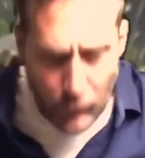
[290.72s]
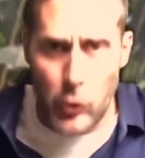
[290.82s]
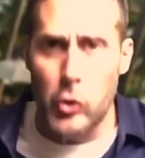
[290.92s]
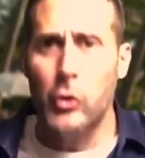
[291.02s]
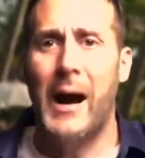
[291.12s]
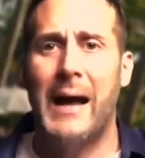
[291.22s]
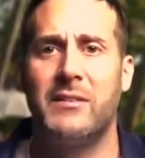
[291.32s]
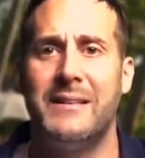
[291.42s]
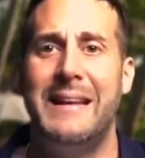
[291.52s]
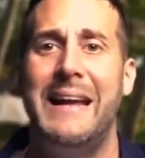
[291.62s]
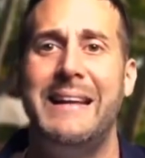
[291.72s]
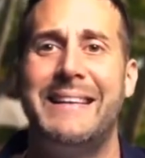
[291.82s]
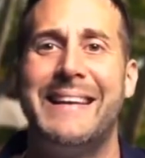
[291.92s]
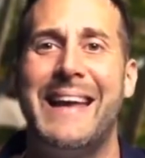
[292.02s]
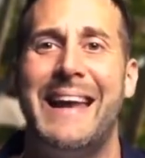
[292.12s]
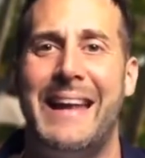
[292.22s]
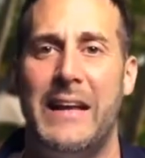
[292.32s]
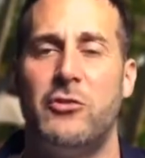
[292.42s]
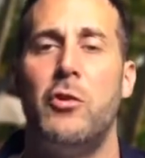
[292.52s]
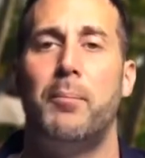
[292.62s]
You guys need to get
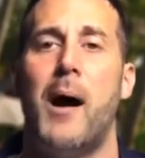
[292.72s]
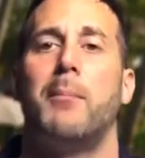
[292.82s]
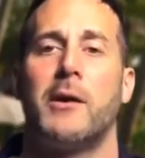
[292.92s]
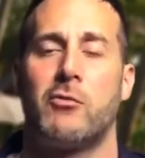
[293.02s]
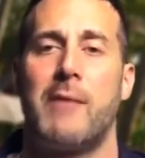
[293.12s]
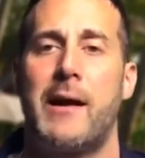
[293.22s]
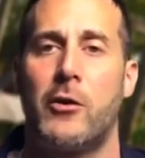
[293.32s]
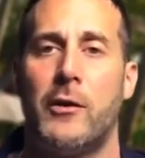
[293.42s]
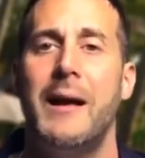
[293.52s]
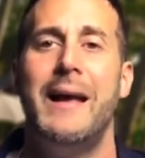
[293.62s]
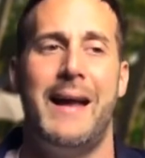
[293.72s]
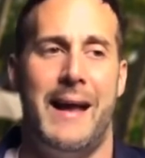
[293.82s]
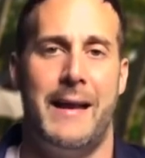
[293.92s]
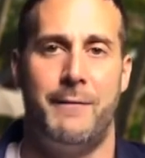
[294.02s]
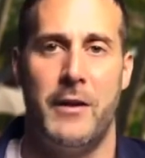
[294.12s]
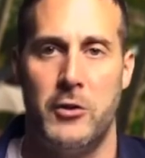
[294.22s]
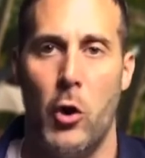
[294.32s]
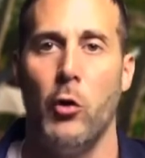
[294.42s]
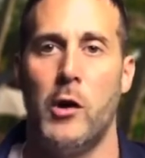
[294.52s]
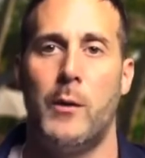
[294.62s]
into public record, and if you
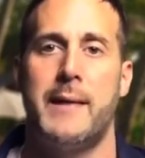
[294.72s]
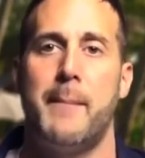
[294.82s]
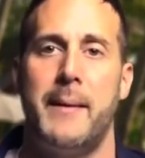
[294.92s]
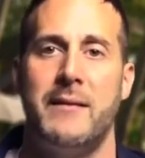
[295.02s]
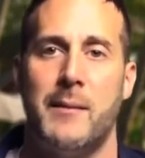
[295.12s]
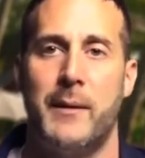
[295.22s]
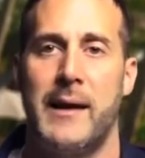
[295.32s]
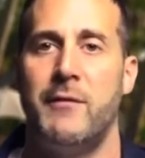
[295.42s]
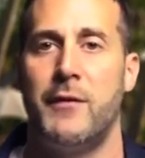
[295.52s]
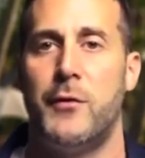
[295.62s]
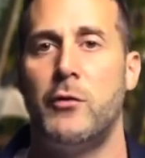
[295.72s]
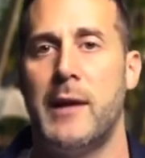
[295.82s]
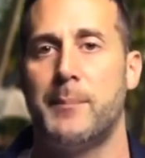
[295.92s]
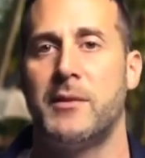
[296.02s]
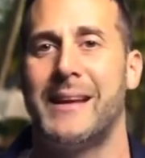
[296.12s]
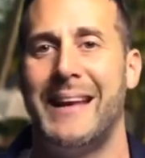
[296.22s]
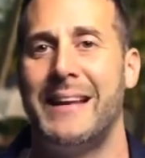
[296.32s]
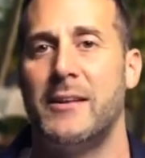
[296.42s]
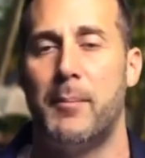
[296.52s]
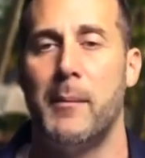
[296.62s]
don't know what that means, I'm going to give you a few tips to get
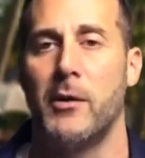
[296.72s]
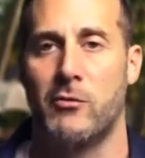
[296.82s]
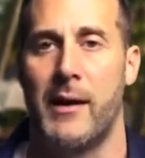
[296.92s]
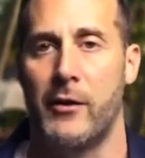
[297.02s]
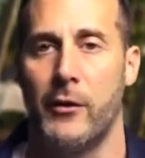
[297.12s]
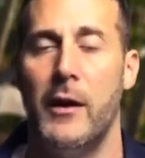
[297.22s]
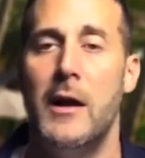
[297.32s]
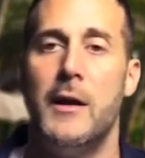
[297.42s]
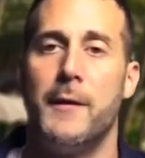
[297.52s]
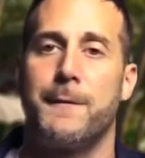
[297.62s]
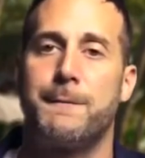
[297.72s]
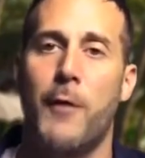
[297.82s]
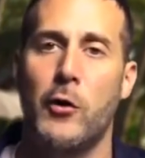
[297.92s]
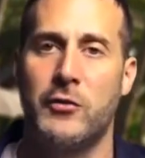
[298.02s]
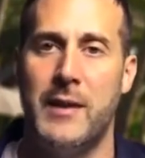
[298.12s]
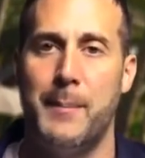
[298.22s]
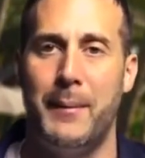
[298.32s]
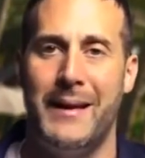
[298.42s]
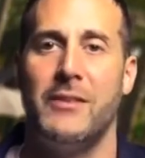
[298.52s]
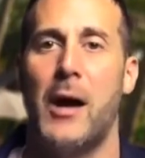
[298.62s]
into public record. The first
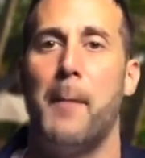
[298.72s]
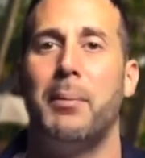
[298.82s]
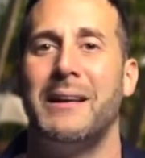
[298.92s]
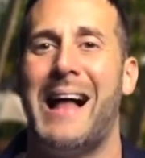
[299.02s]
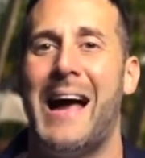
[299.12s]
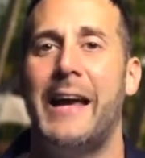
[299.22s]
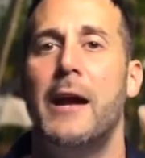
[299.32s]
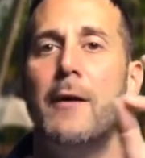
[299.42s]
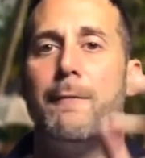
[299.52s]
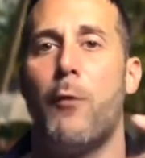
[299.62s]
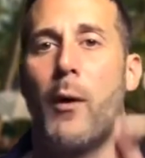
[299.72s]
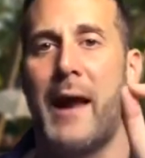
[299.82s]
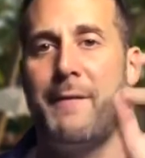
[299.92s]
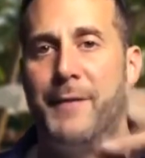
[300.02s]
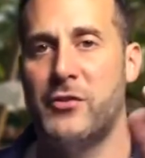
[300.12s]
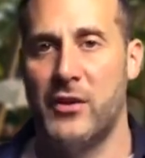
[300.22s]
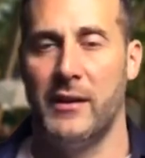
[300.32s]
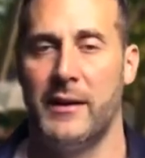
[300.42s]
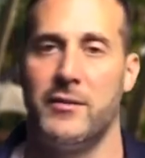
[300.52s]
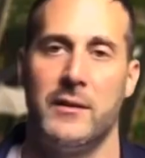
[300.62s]
tip is apply for a fishing
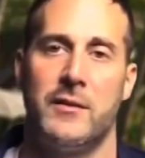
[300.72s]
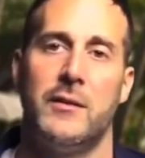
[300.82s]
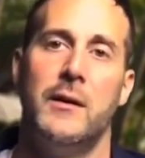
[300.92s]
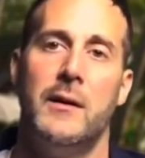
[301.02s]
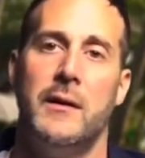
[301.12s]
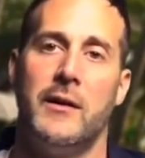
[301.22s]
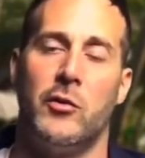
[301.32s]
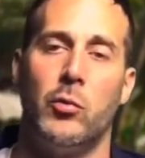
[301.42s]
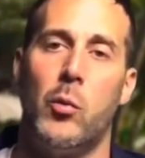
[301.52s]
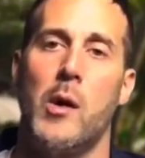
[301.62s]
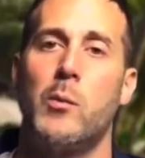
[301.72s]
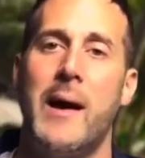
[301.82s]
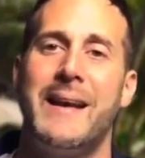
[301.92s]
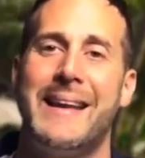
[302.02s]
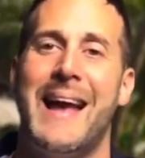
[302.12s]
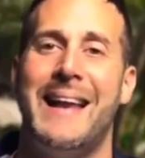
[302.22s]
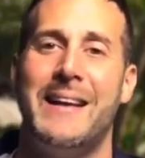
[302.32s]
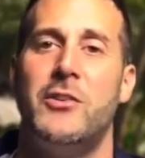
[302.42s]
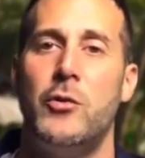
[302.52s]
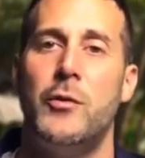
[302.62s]
license. This is one way to get
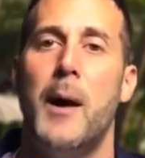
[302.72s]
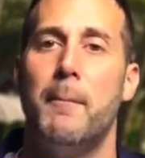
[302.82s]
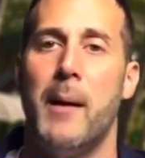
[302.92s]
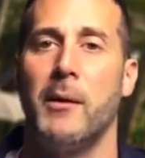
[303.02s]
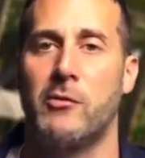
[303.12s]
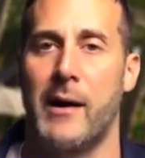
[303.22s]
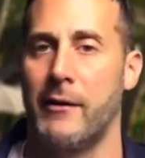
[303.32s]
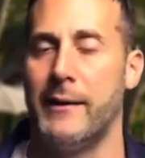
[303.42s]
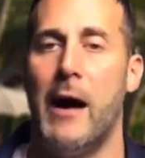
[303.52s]
into public record.